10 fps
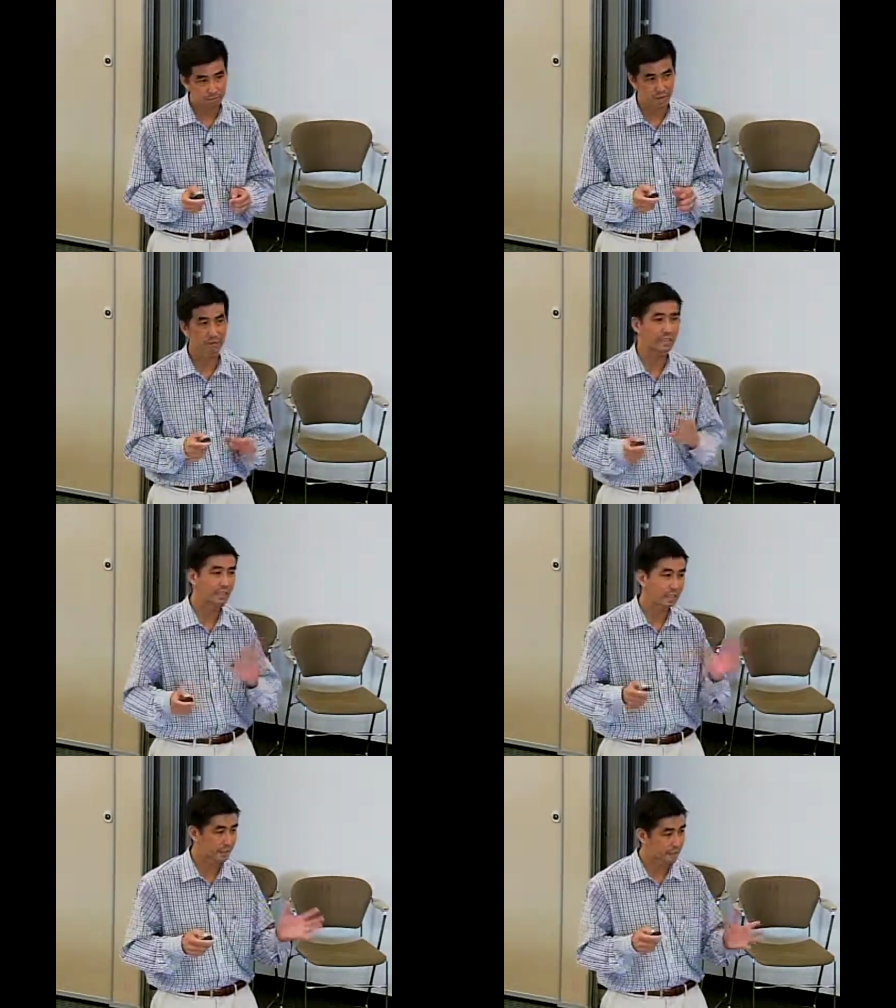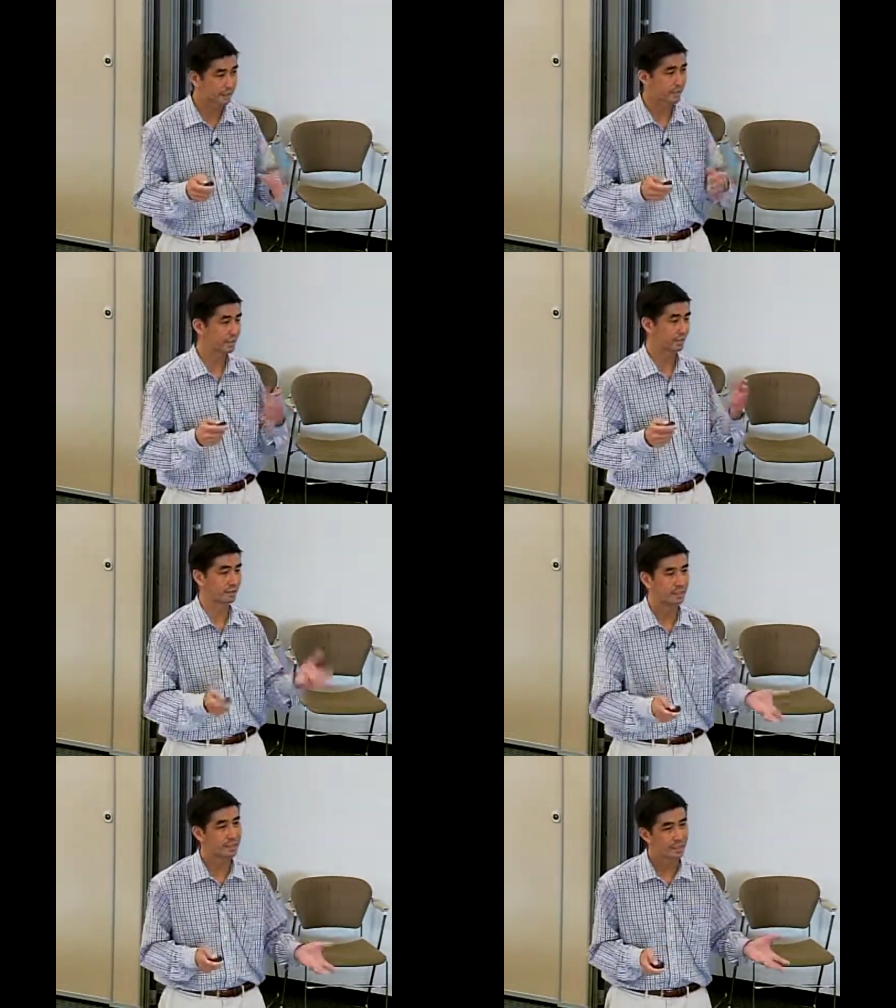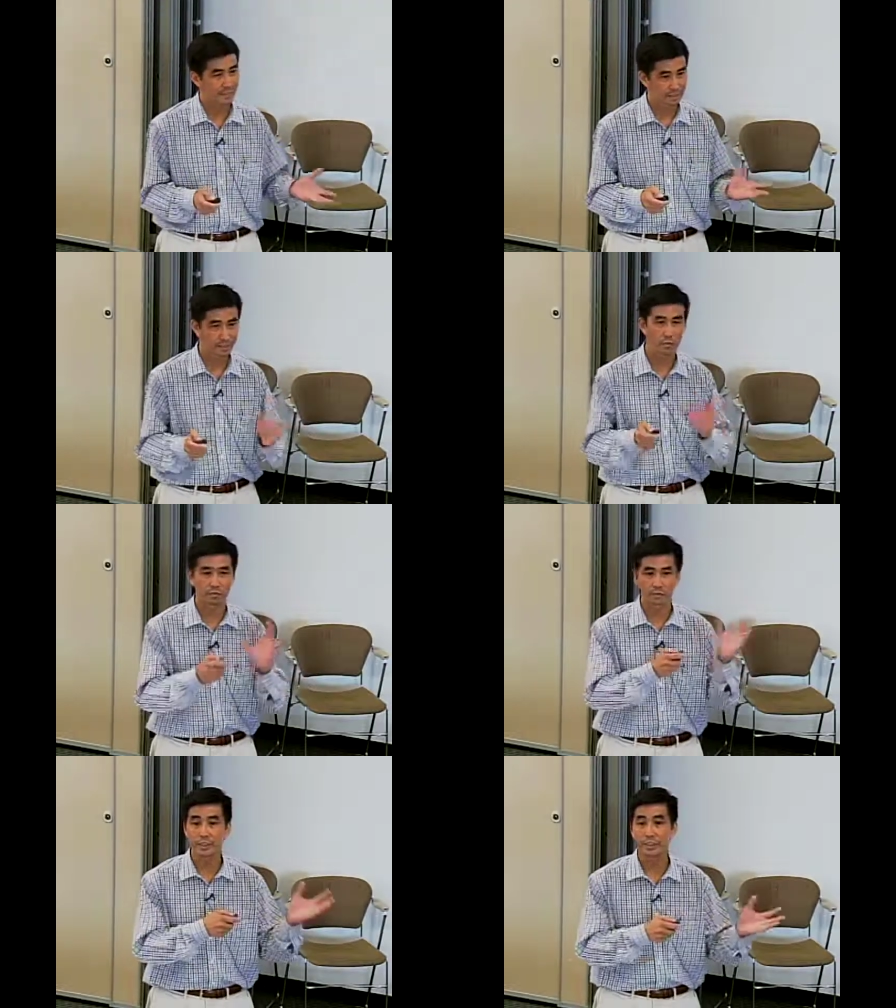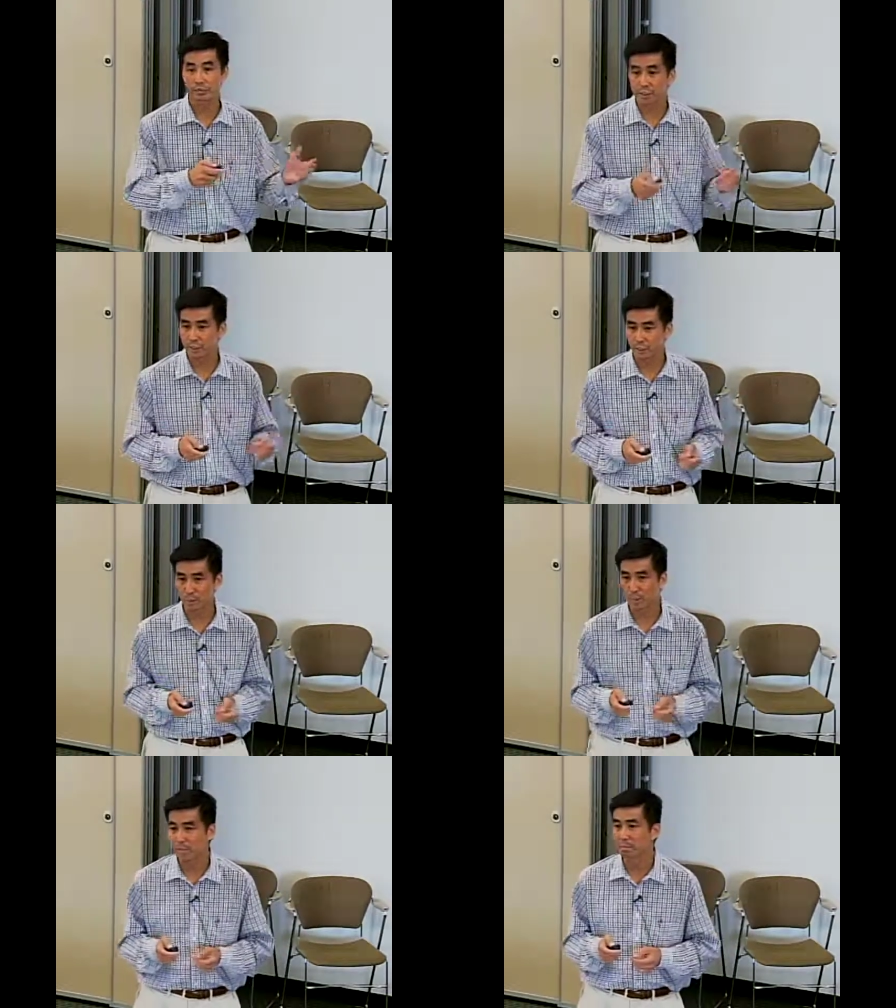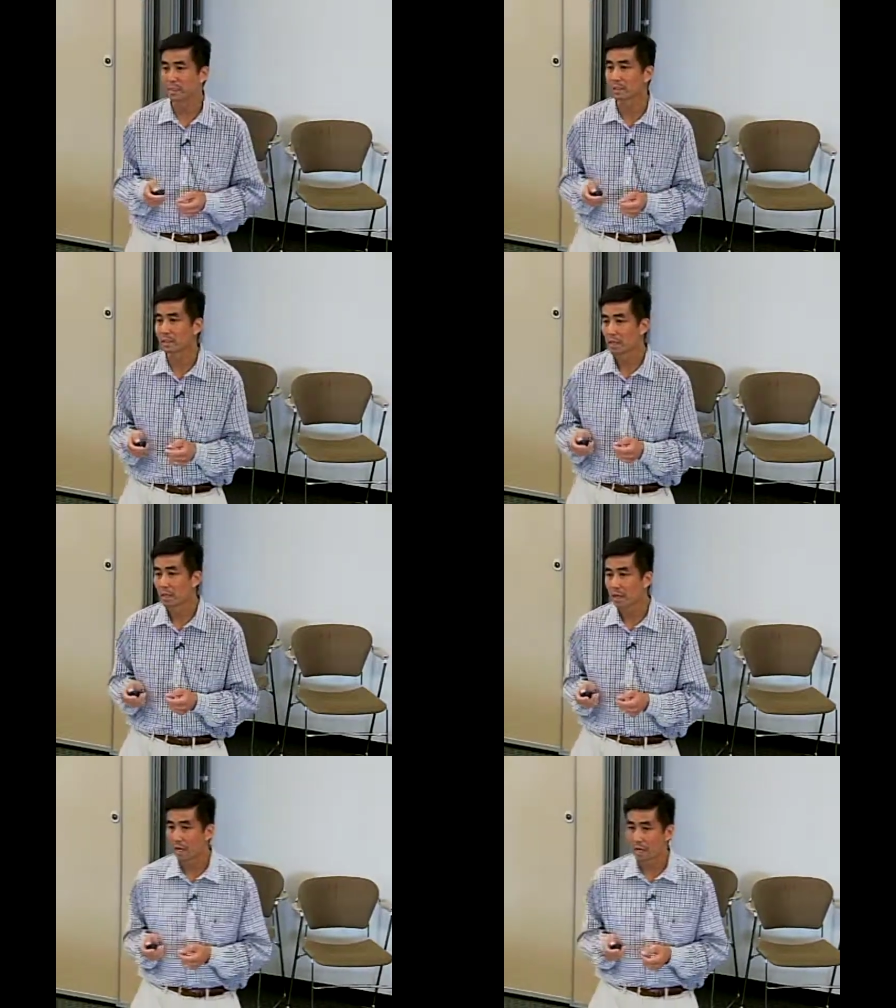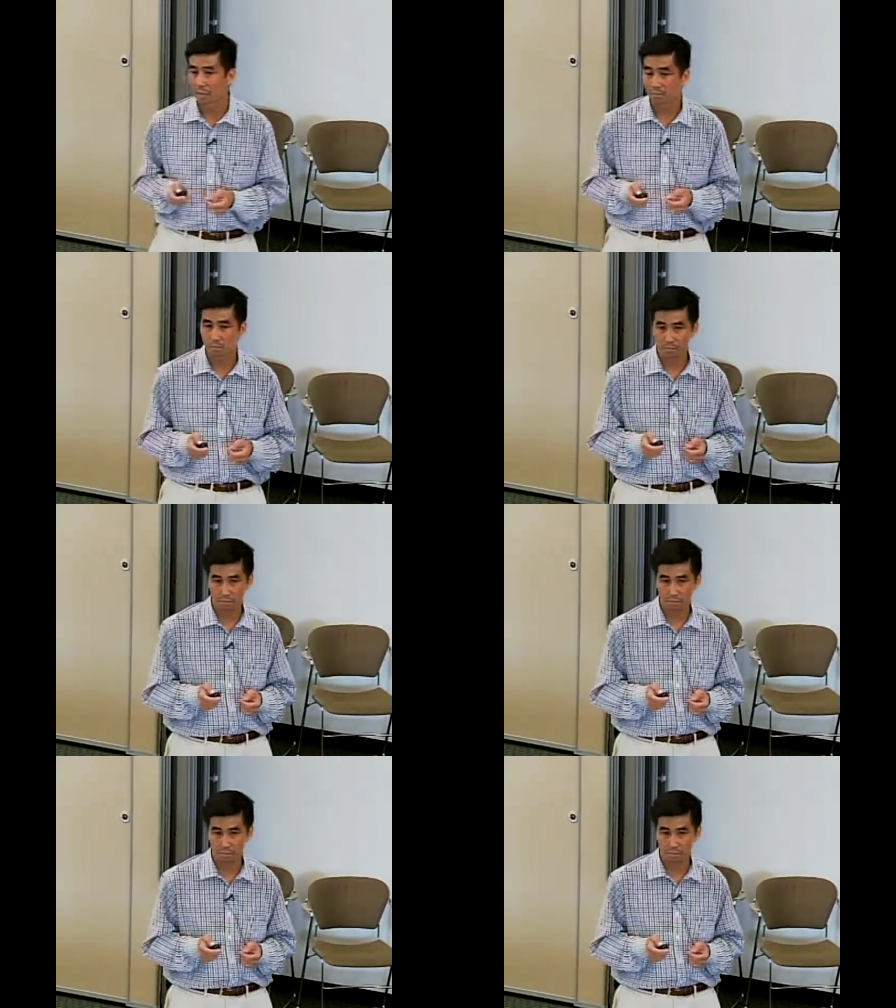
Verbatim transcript: So again, the idea is just not to go over each region of the brain, but um,